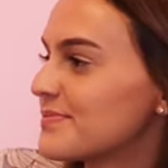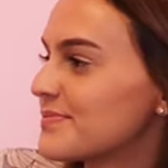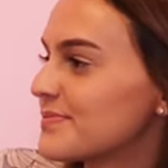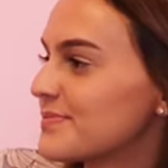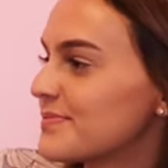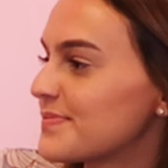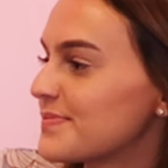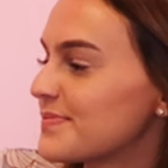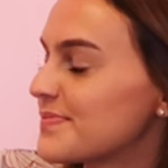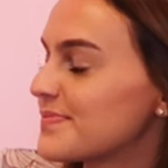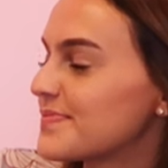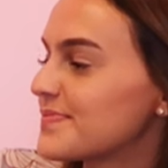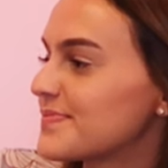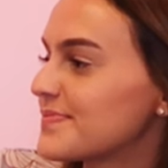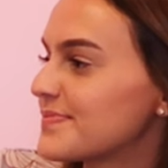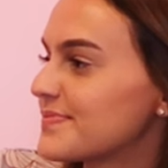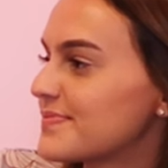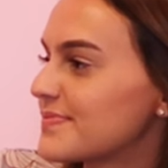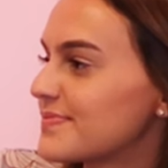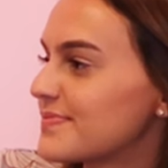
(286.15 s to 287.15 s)

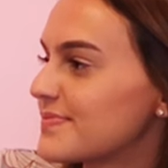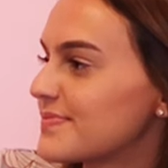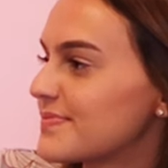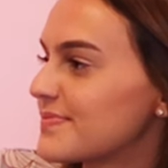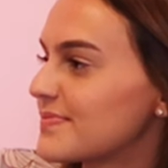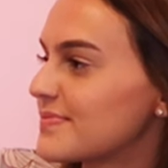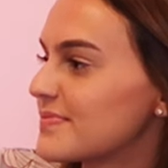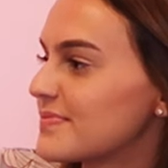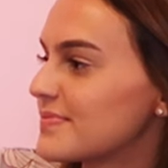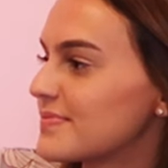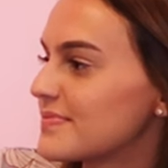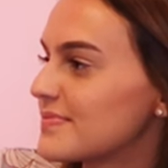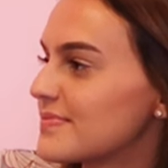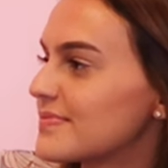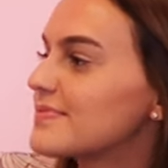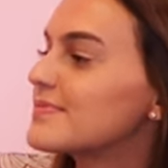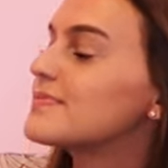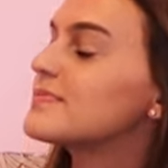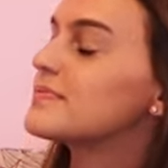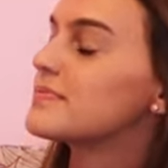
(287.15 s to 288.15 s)

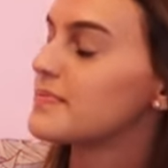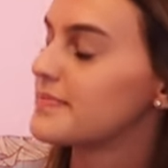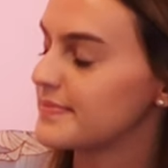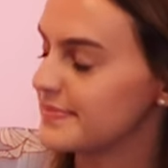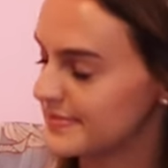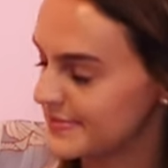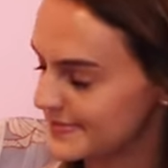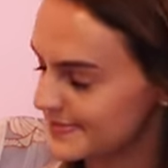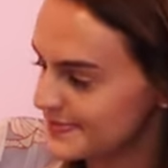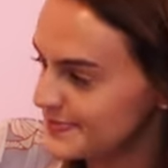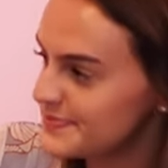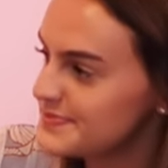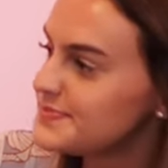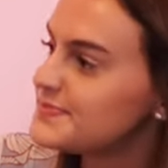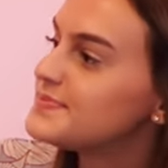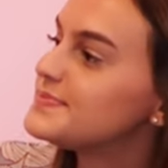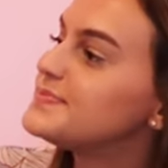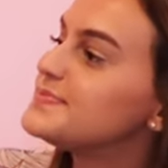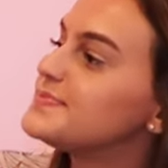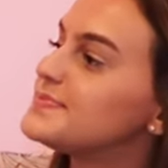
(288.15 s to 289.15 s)

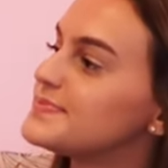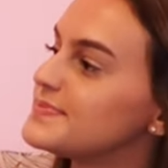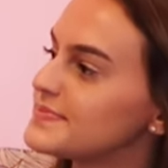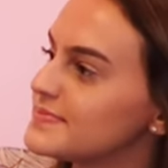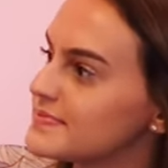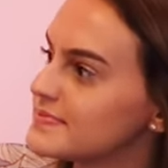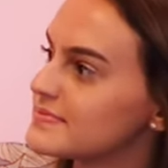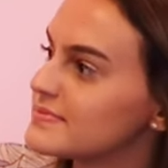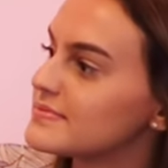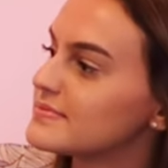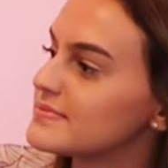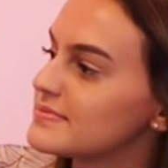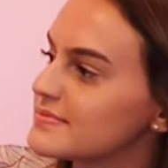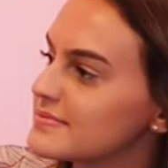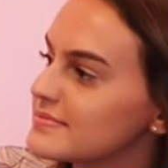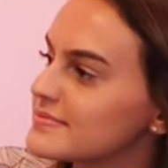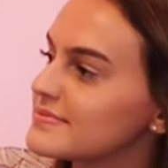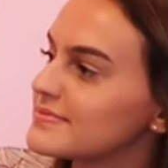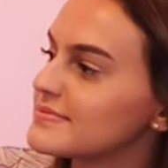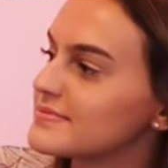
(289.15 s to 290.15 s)

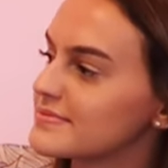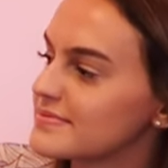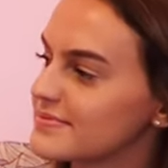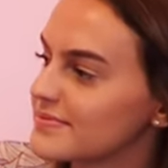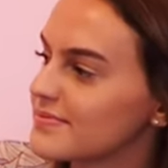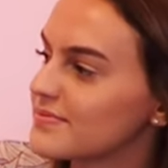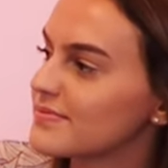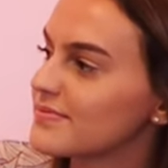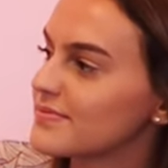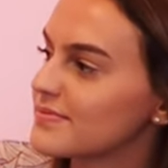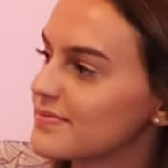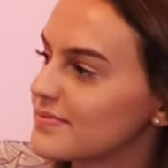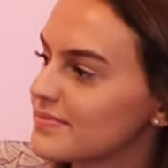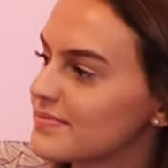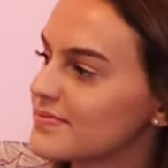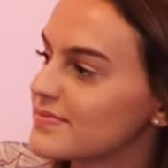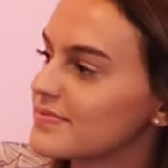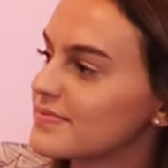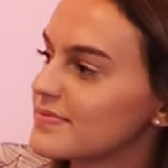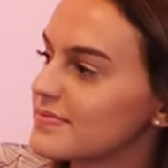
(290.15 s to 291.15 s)

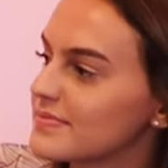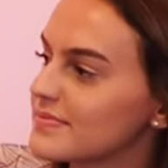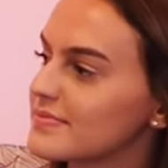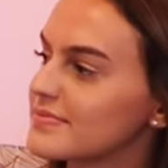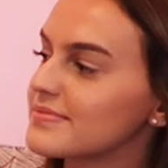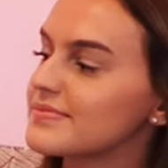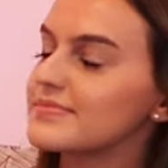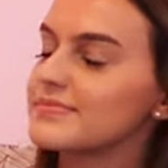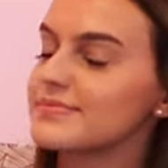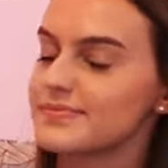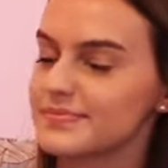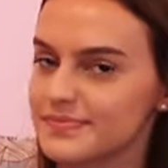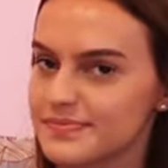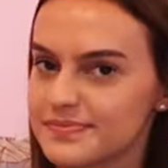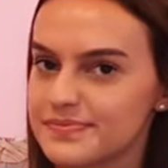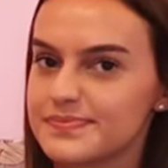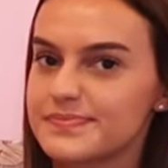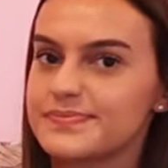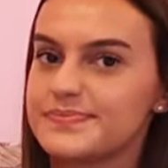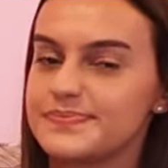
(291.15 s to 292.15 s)

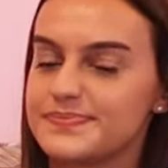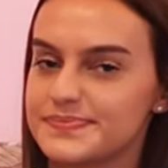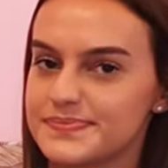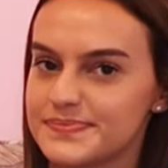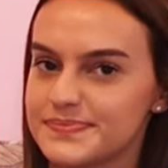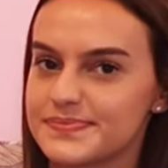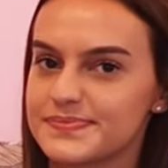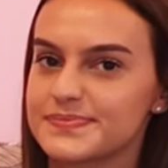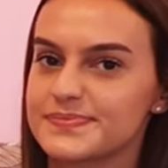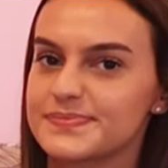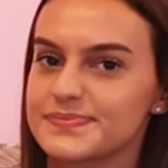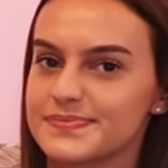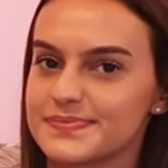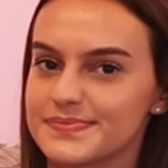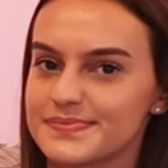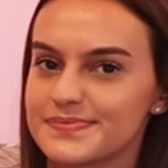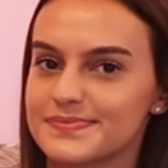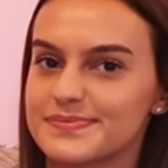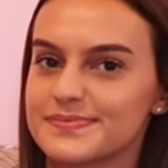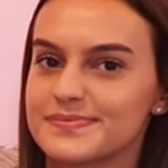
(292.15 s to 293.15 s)

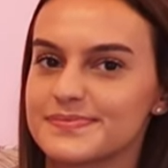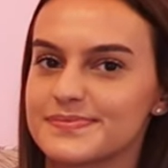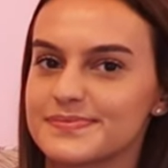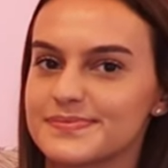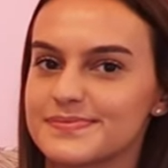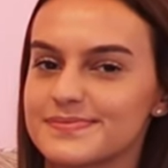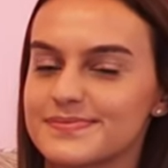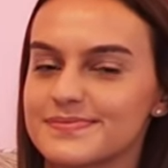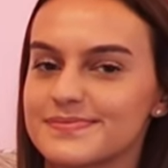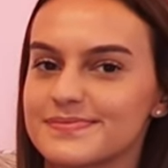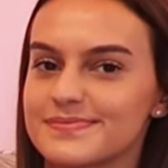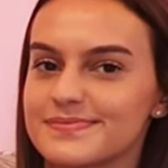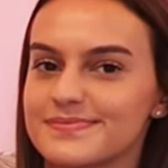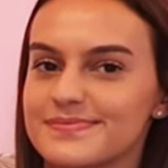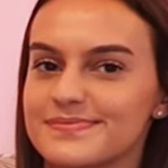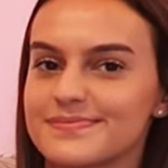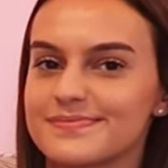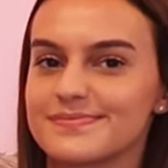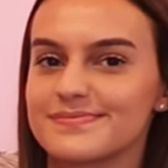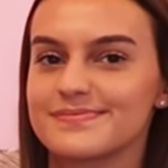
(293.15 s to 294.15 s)
[no speech]